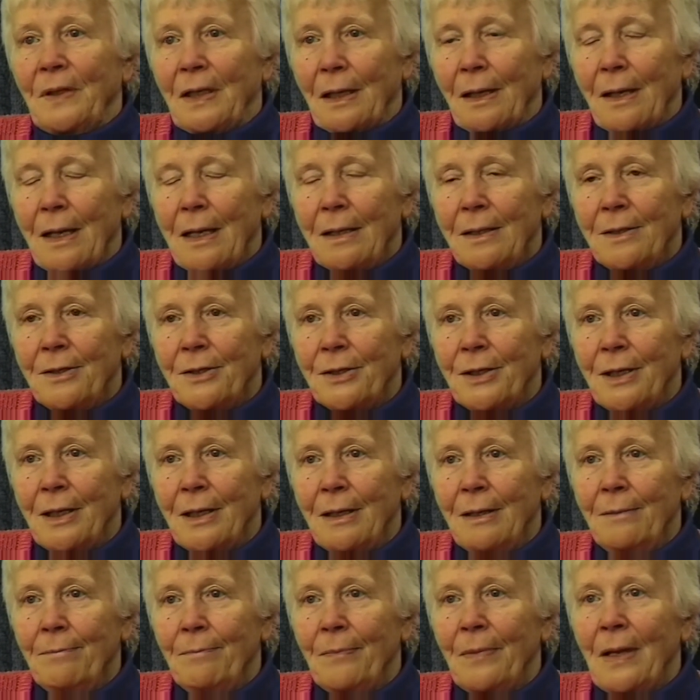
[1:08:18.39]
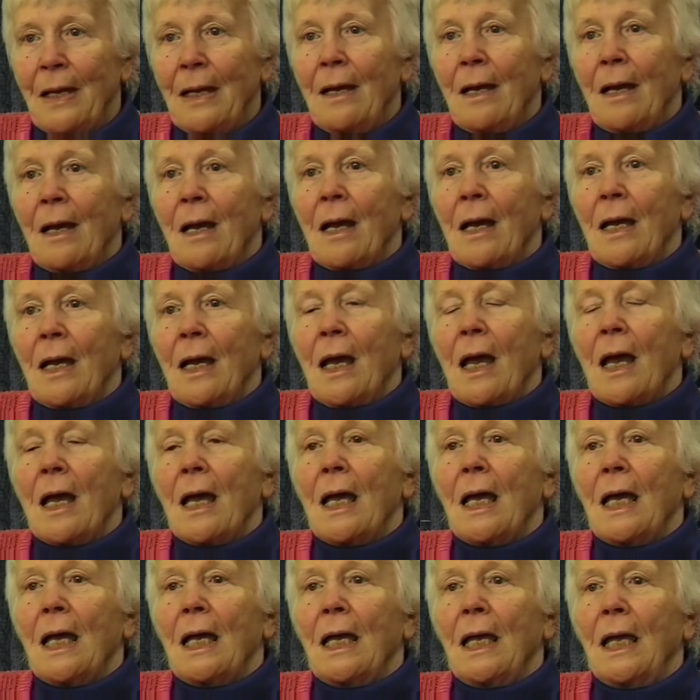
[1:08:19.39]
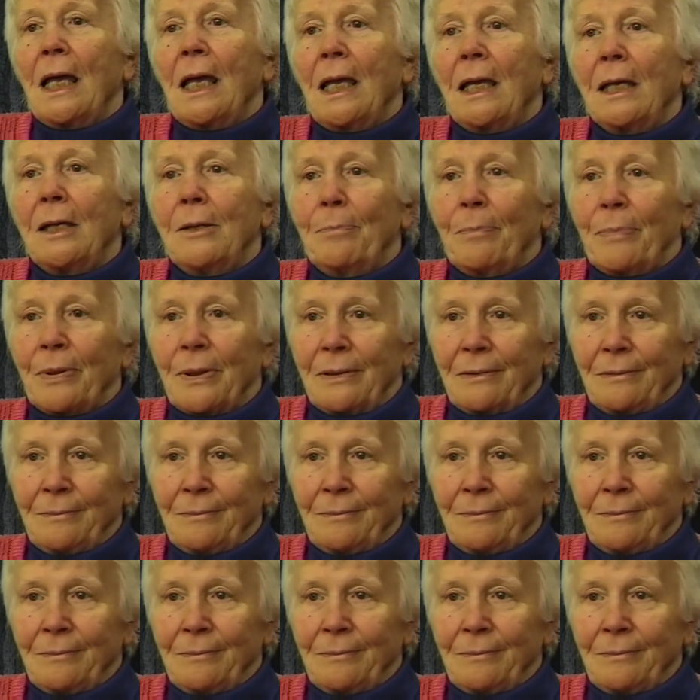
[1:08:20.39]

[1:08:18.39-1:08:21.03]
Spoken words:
The last name. Abe.